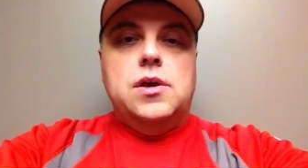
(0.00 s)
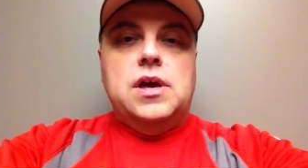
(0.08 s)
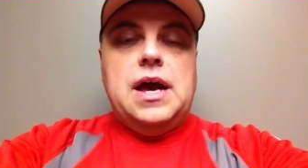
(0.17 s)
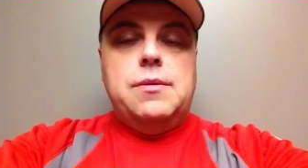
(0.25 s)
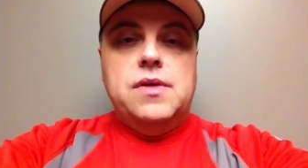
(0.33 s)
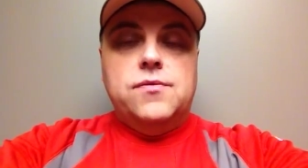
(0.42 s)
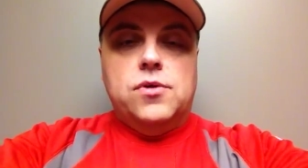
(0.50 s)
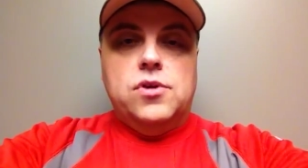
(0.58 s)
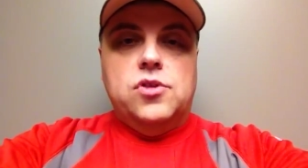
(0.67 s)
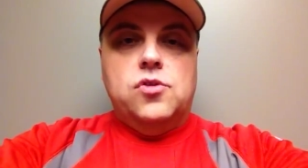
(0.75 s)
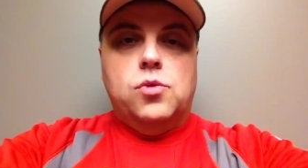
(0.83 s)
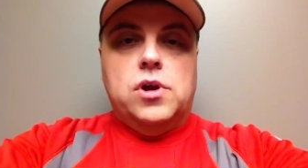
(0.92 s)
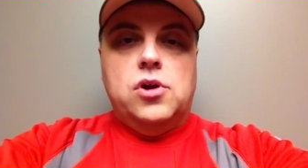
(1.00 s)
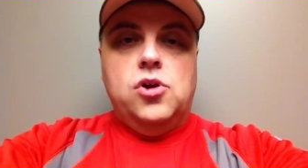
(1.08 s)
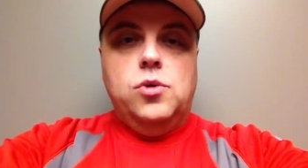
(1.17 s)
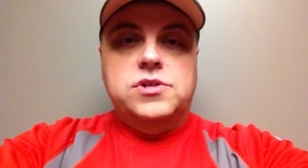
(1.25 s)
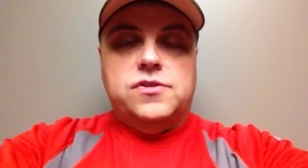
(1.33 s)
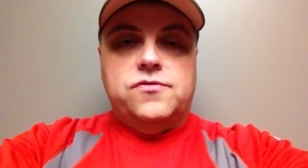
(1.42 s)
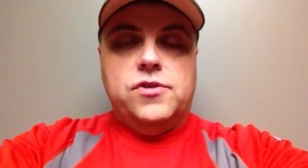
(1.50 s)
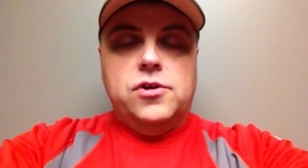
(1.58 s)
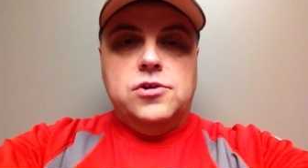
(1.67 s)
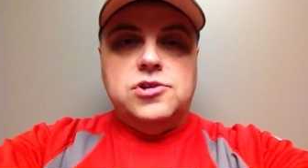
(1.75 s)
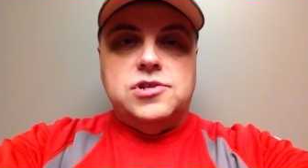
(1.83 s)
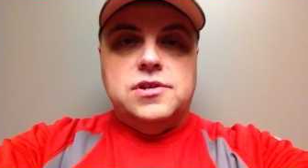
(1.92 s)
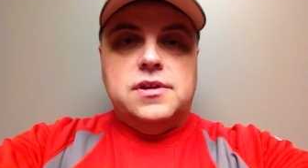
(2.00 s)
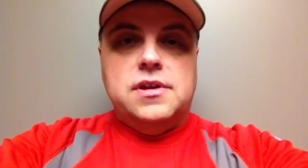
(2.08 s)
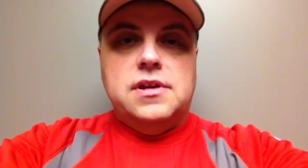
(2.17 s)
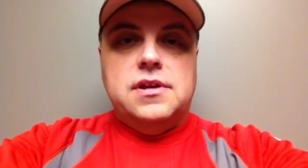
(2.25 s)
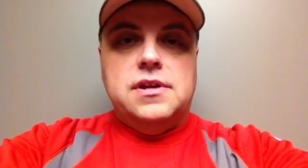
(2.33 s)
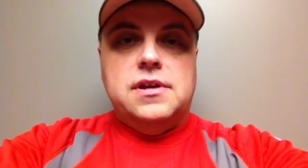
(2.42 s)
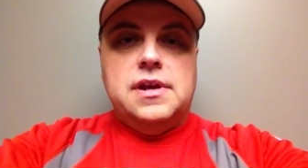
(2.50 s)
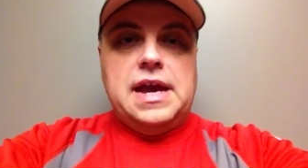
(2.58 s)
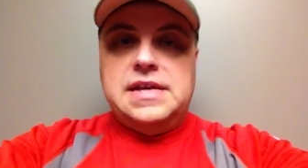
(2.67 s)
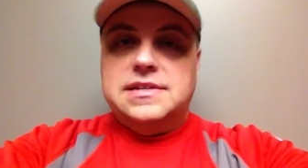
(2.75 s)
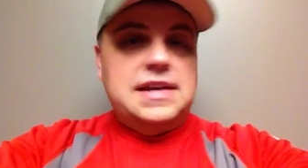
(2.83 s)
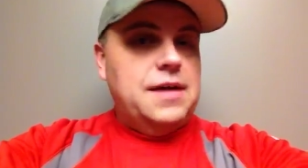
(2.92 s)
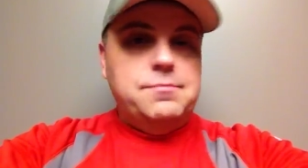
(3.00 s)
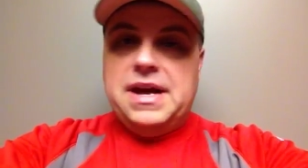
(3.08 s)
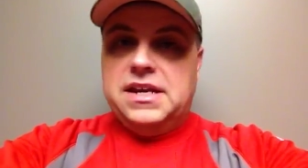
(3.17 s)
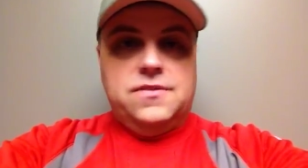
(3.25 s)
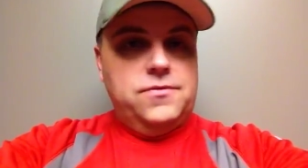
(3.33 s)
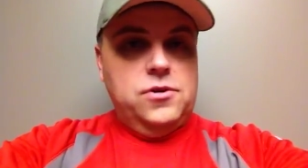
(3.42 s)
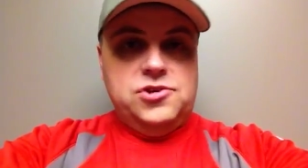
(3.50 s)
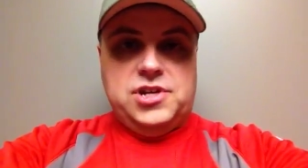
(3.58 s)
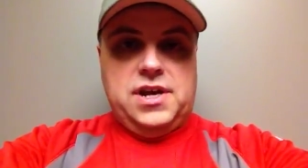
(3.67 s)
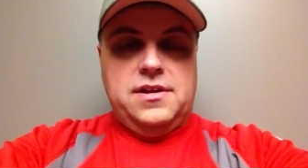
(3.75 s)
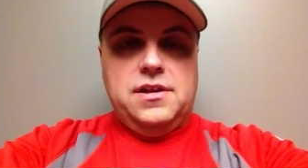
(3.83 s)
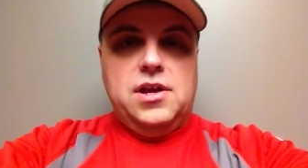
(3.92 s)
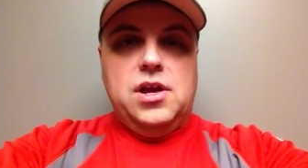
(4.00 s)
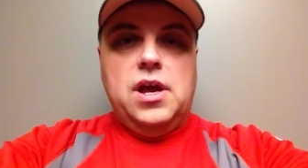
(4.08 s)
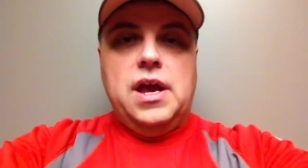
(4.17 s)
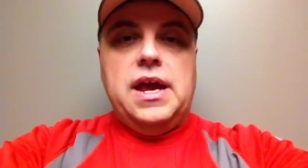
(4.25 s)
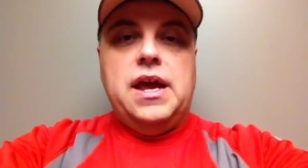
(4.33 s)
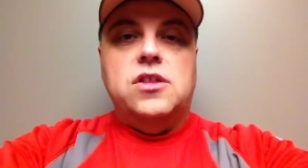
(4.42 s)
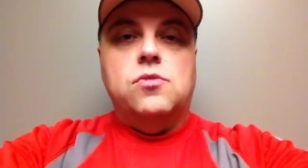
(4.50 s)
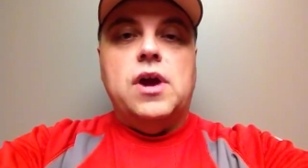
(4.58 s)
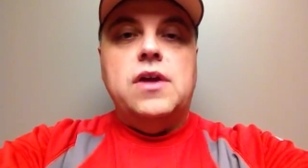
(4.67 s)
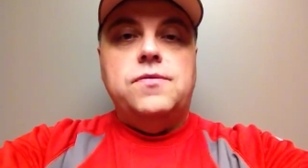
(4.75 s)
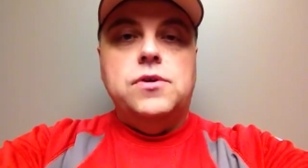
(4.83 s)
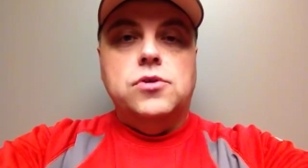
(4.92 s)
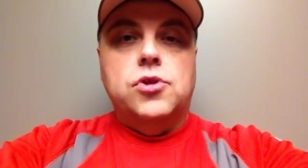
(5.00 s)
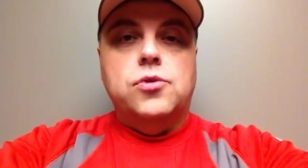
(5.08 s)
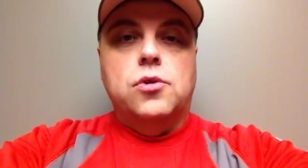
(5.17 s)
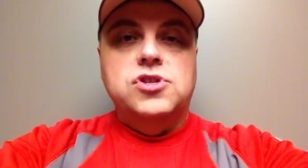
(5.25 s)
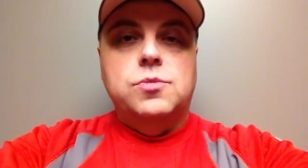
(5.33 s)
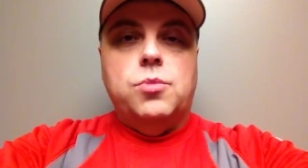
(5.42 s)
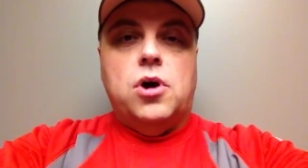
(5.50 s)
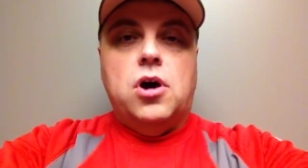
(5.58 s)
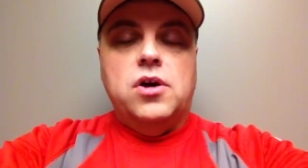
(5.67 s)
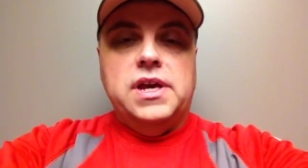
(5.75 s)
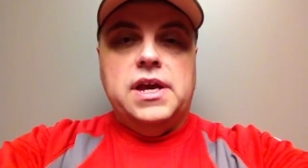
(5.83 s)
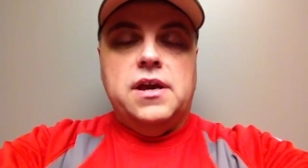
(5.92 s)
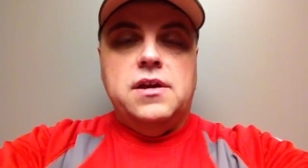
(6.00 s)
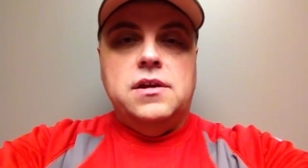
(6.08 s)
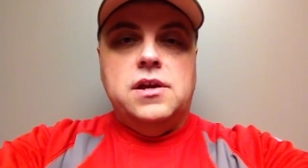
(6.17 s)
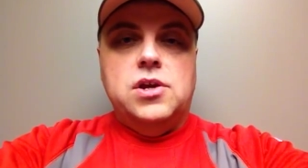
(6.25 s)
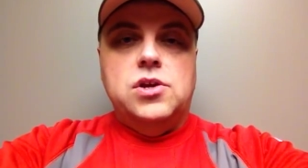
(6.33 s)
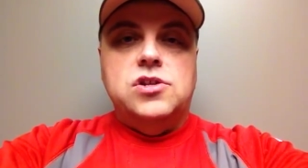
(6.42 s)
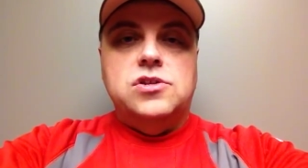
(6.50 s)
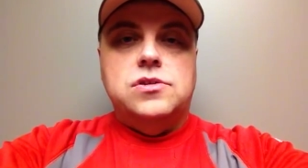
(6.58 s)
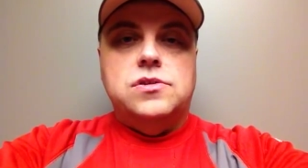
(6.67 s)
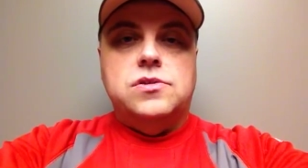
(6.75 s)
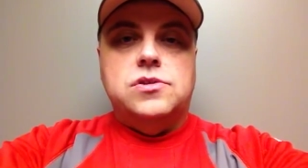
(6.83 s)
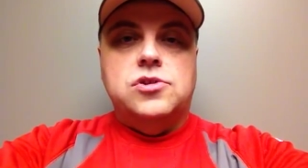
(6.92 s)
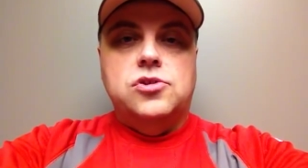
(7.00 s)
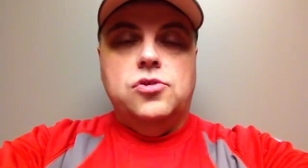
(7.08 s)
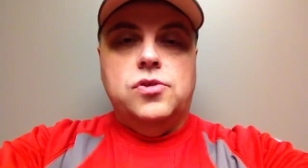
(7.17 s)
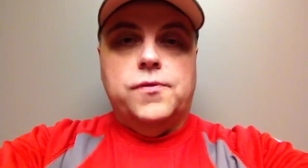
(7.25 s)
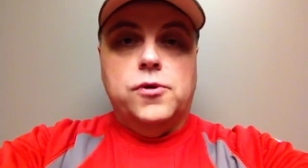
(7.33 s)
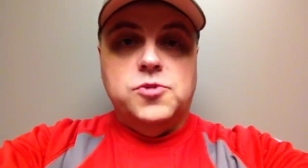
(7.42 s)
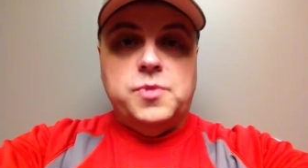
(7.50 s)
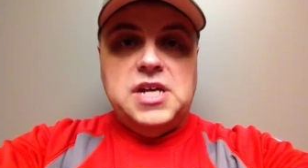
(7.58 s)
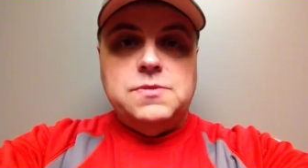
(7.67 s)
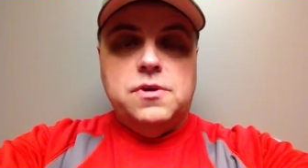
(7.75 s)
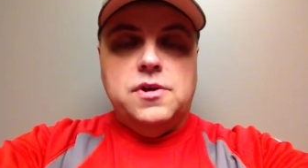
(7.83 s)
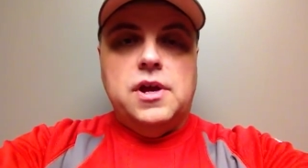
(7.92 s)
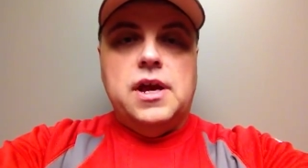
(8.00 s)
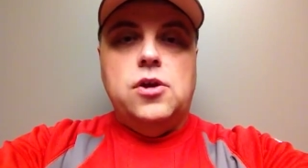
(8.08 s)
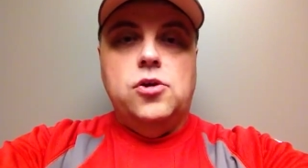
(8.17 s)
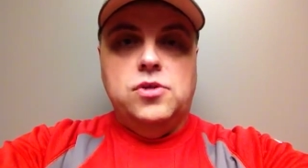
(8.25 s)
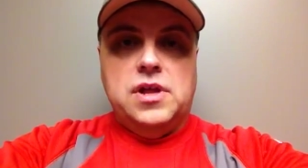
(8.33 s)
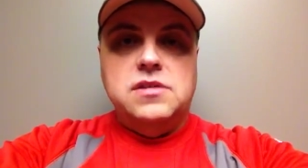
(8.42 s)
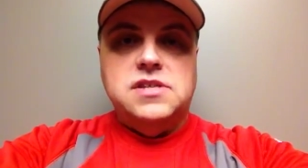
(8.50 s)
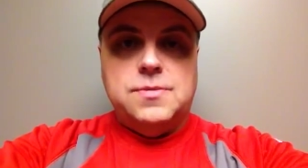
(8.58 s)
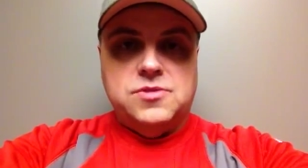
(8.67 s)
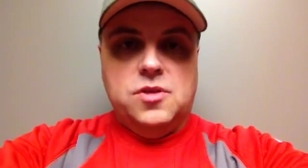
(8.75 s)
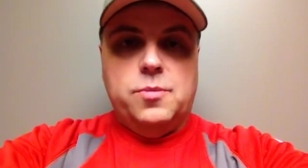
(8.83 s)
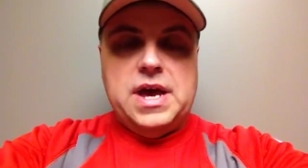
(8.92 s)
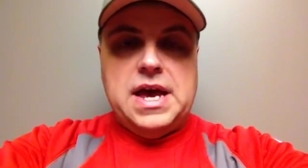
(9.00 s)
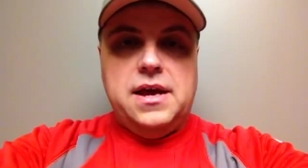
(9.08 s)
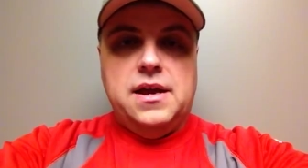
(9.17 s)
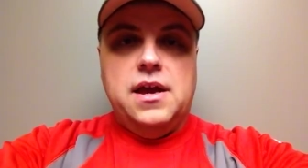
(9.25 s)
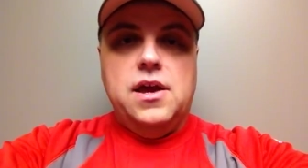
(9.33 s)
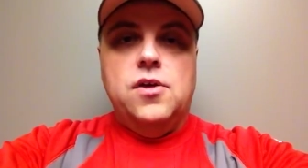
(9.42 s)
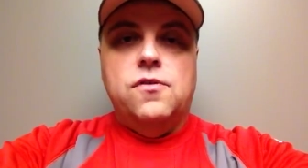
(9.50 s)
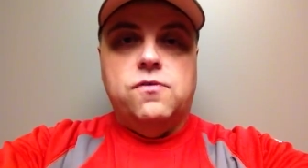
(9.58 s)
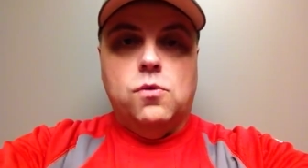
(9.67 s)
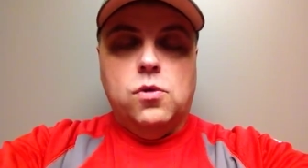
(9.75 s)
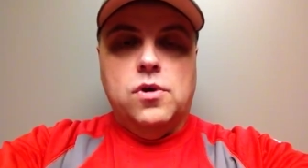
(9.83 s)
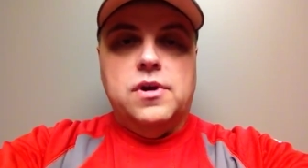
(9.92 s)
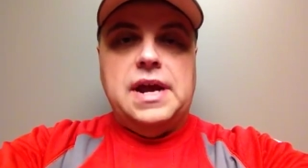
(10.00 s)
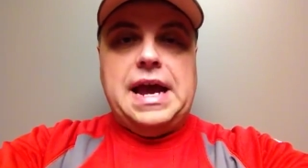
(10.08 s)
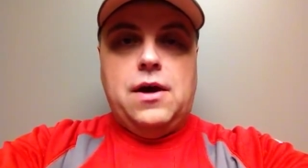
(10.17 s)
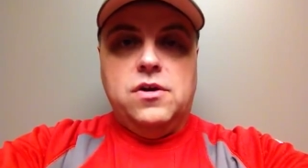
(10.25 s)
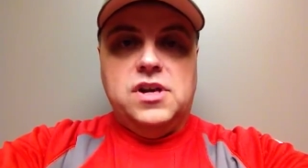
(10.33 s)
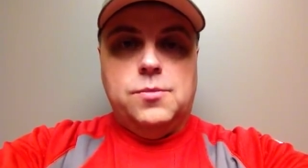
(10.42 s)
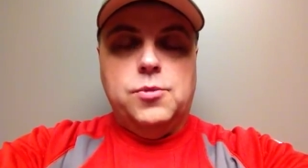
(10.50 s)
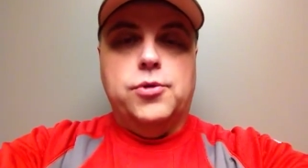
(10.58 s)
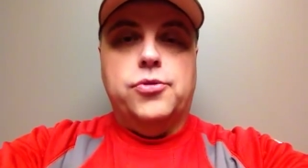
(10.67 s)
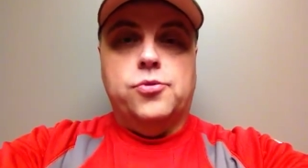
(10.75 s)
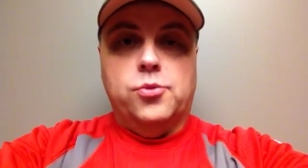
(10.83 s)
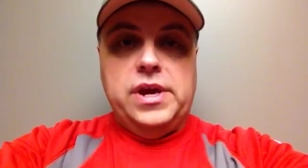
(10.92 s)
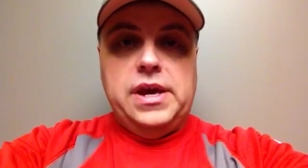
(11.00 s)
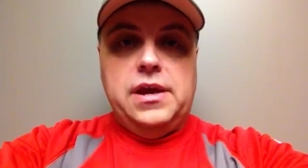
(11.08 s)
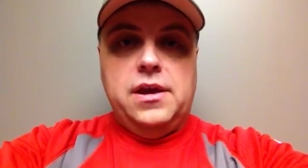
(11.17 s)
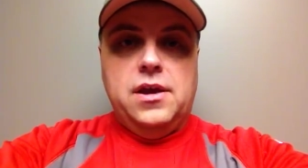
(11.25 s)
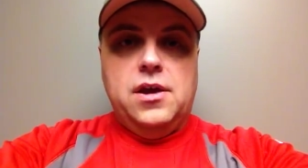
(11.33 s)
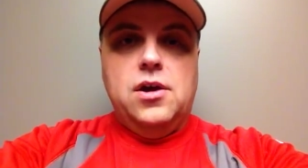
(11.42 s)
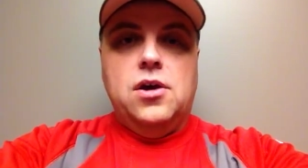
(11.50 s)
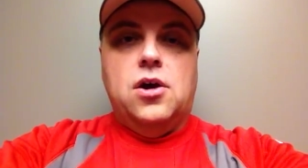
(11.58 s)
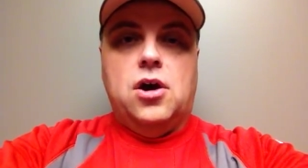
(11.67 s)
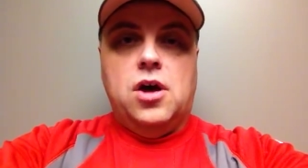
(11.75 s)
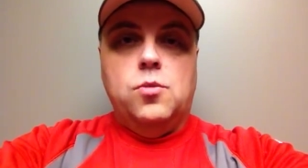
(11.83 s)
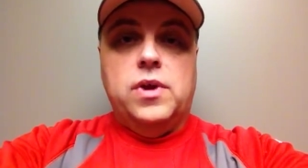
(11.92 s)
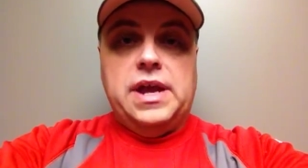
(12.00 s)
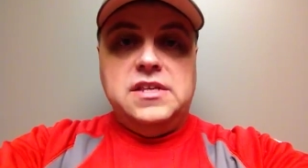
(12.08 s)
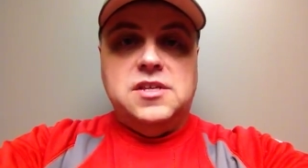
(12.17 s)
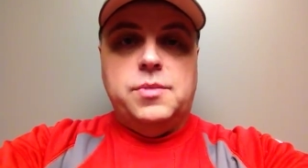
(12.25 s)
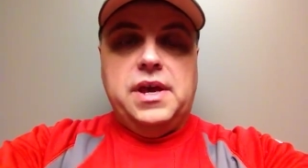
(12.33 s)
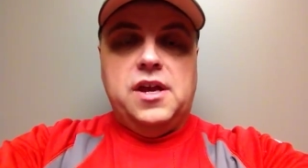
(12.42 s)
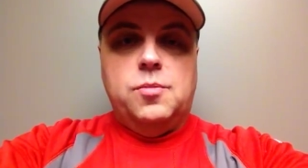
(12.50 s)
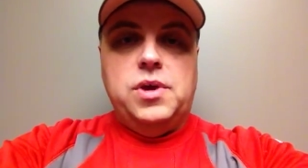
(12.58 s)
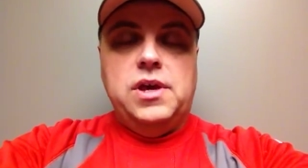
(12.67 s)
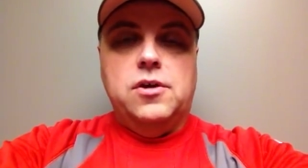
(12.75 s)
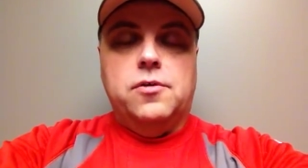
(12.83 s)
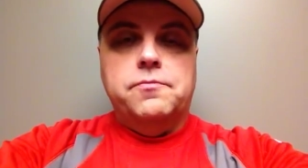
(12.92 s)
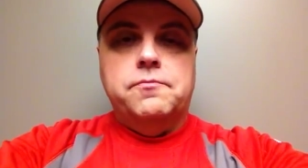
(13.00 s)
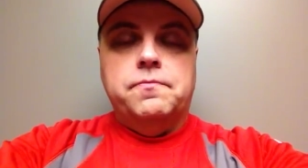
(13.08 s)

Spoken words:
However, the runner who was at first hasn't gotten back to first yet, and the right fielder throws the ball in to the first baseman, who then steps in the bag for out number 3 on what ends up being an appeal.